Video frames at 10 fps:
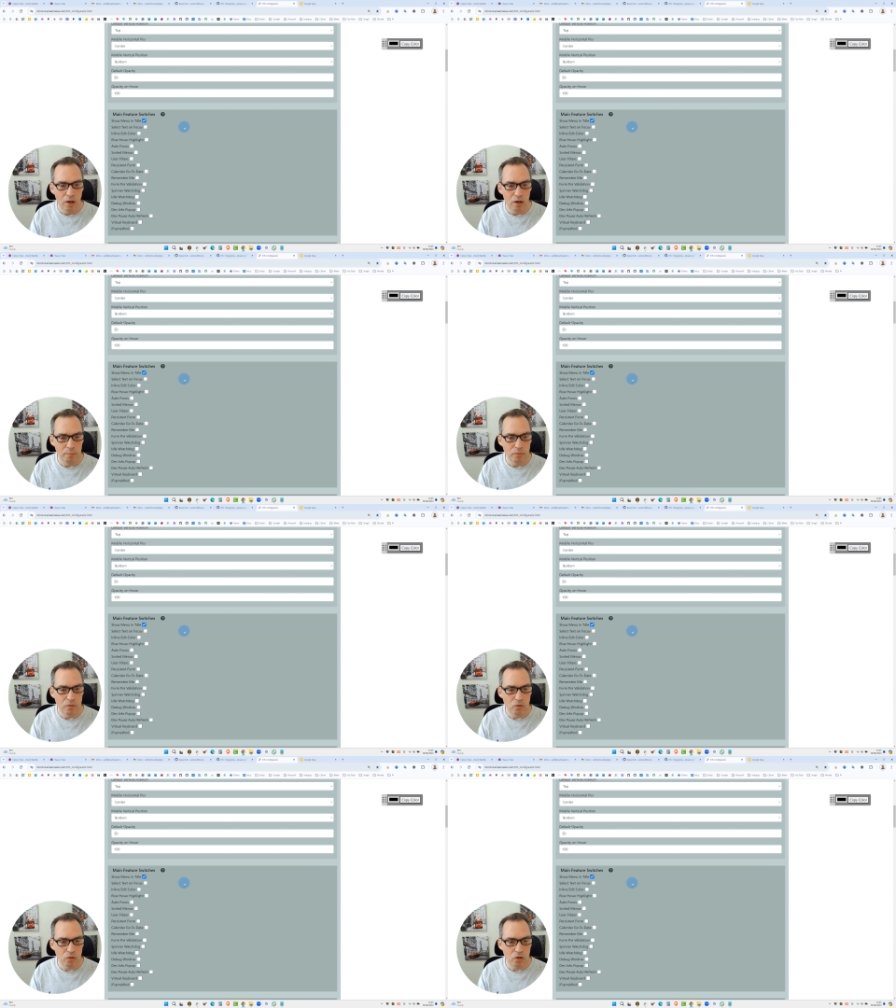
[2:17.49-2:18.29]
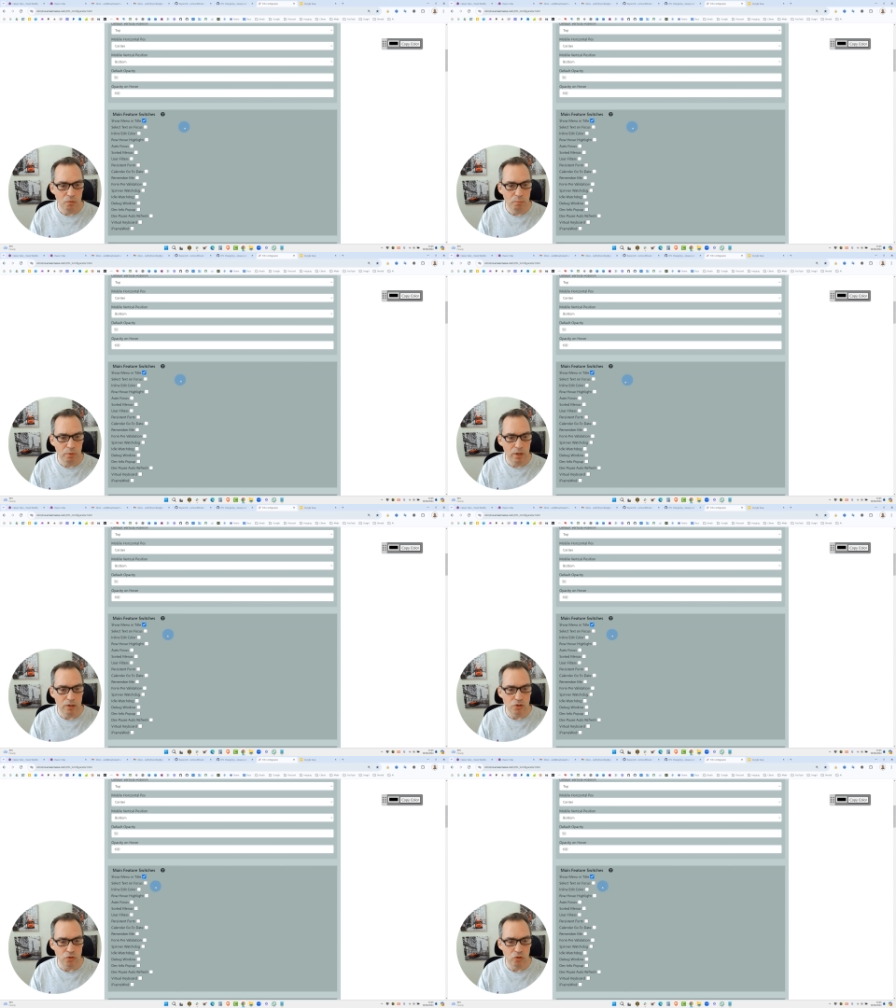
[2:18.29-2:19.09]
I'm not
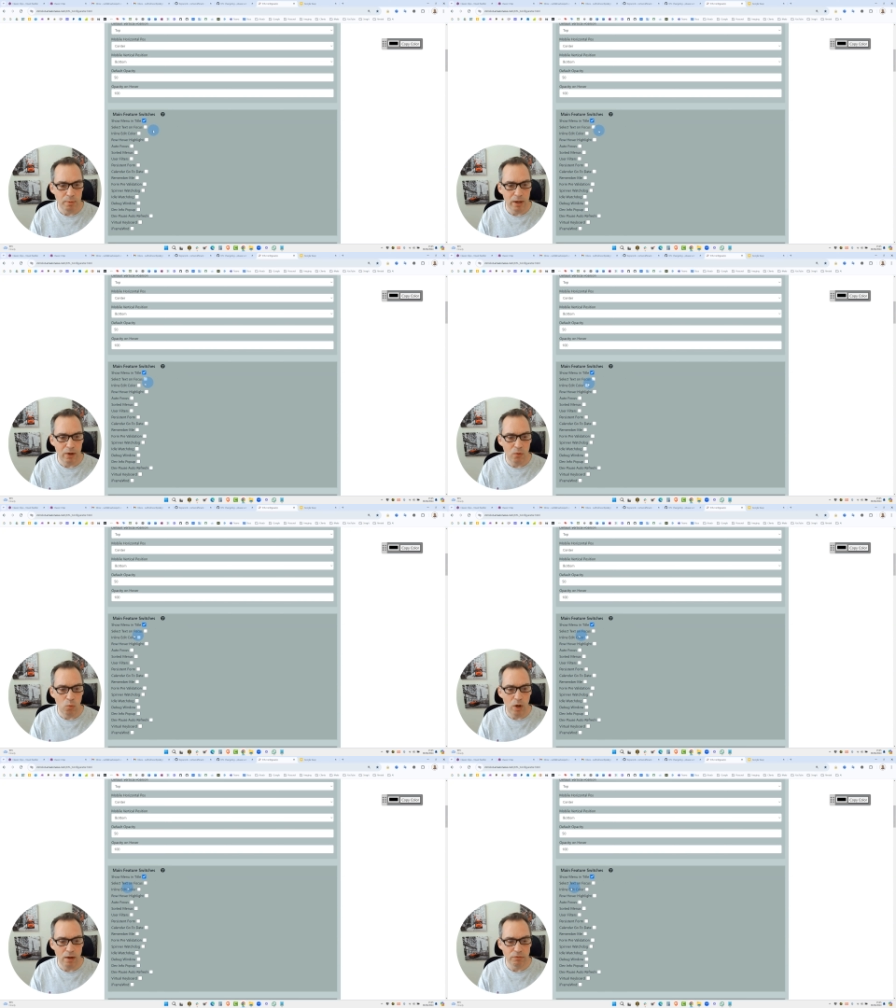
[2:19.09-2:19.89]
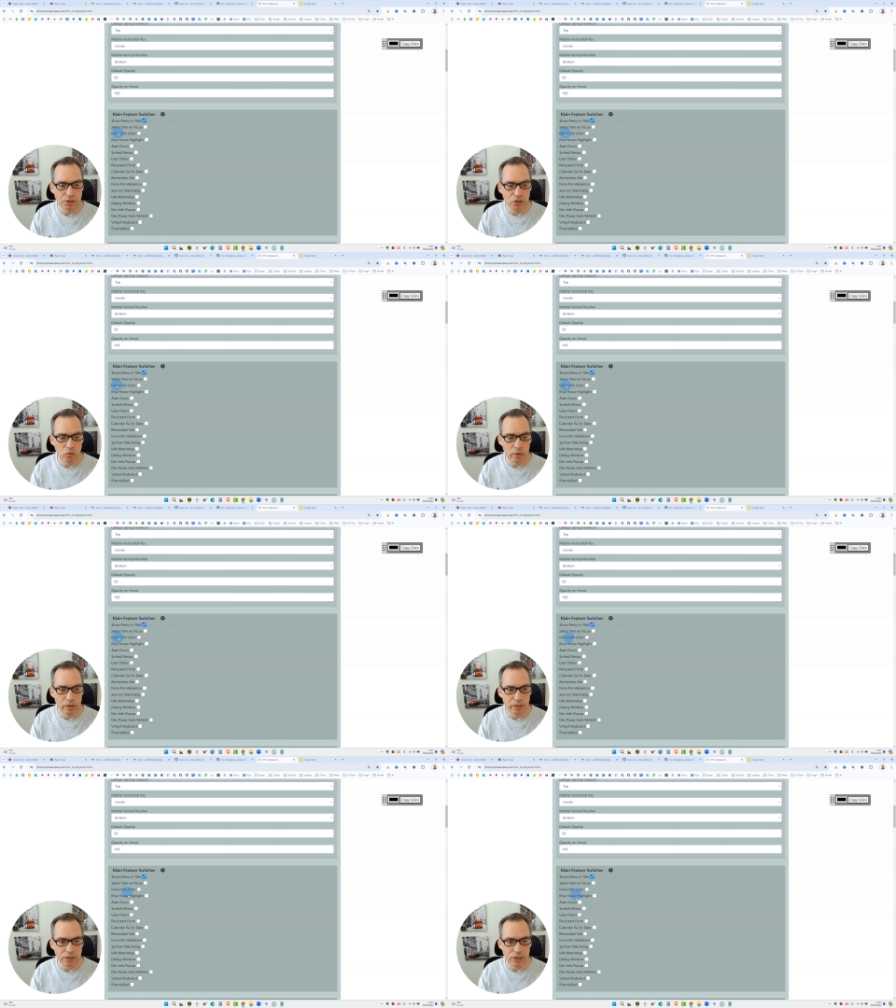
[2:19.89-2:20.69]
completely sure about what every single one
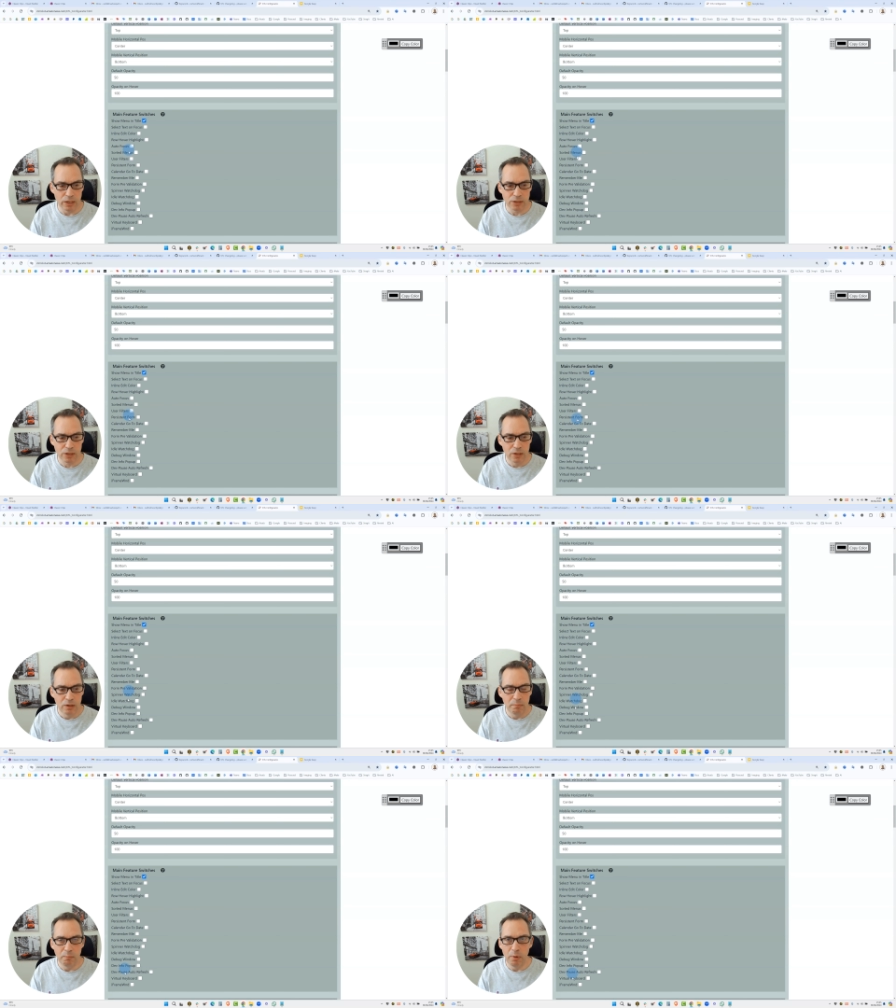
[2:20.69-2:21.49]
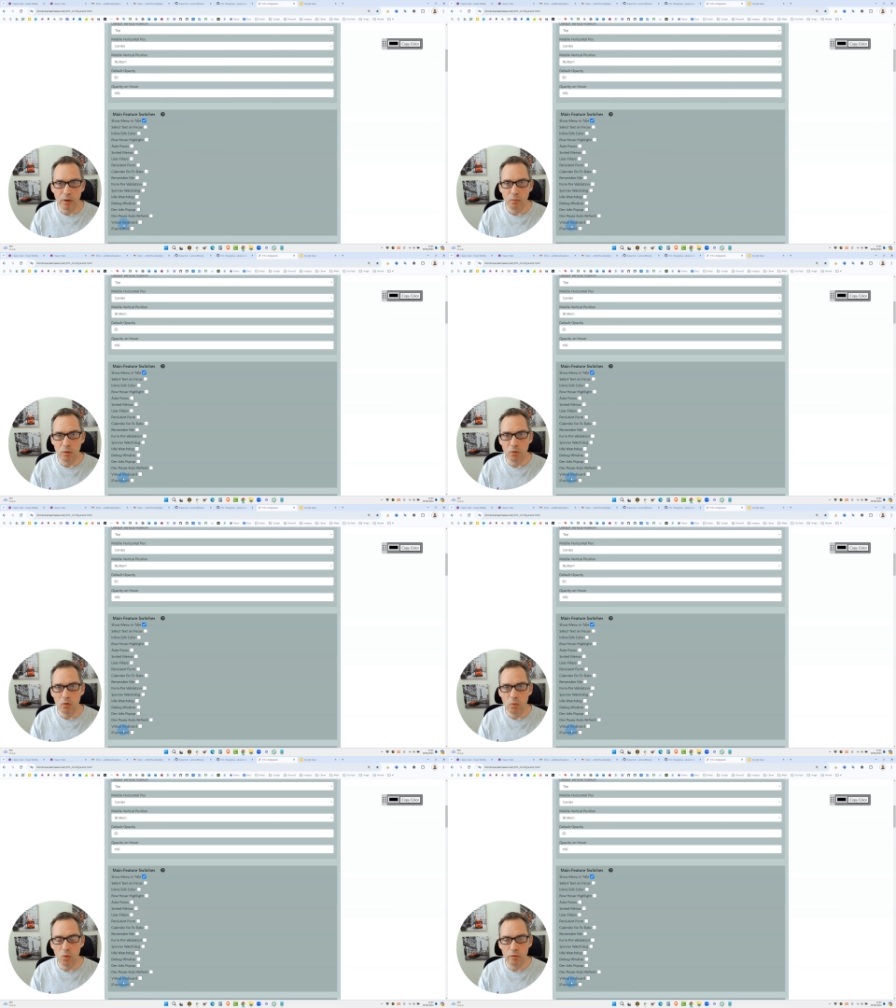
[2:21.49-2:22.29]
of these does but we
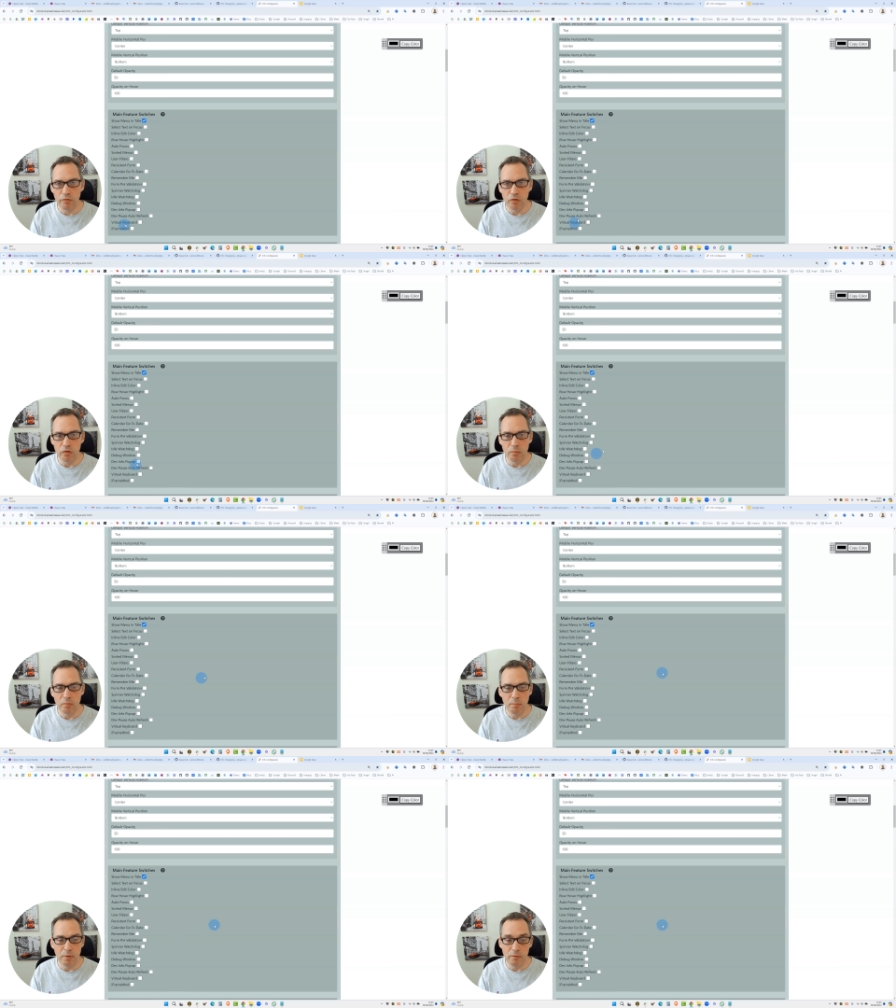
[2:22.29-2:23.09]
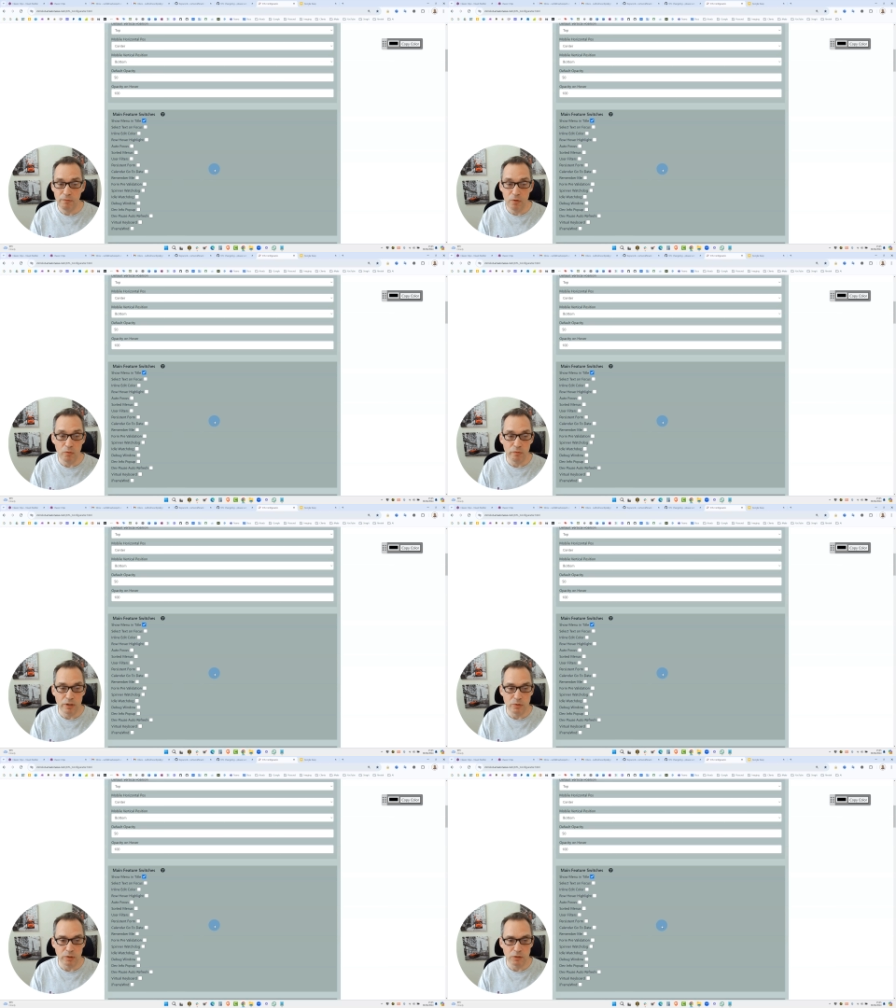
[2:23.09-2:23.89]
will walk through them, but feel free
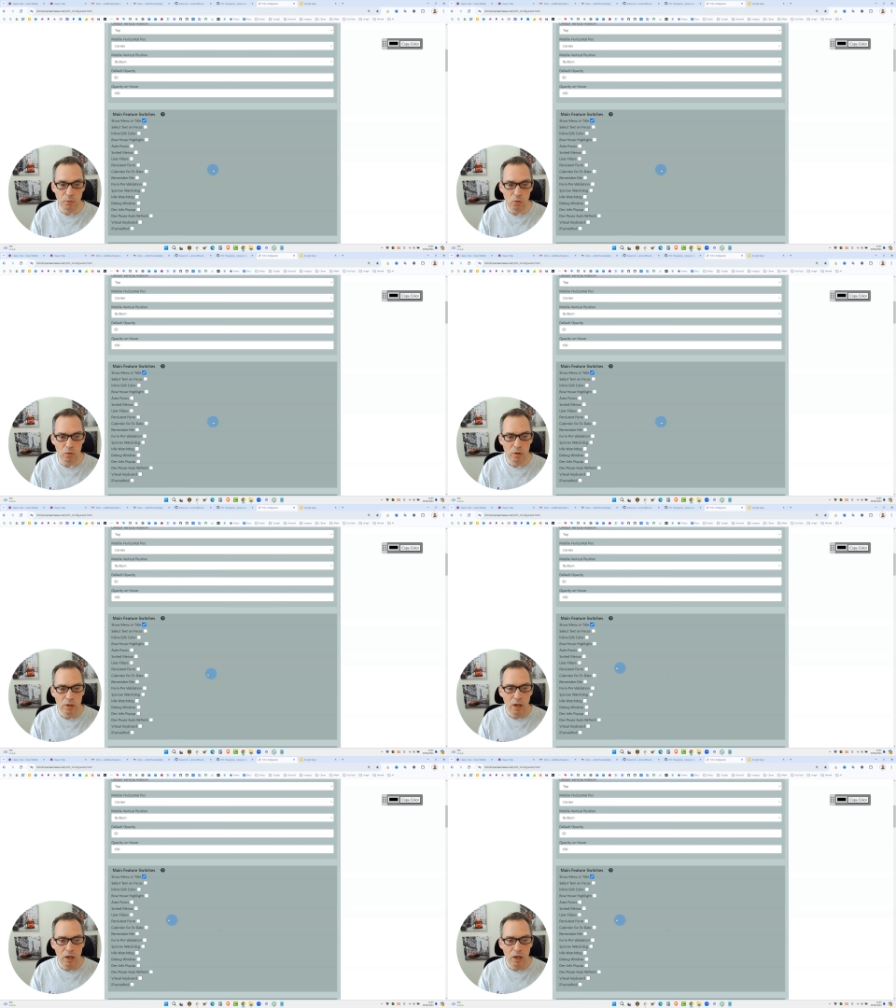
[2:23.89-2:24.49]
to explore.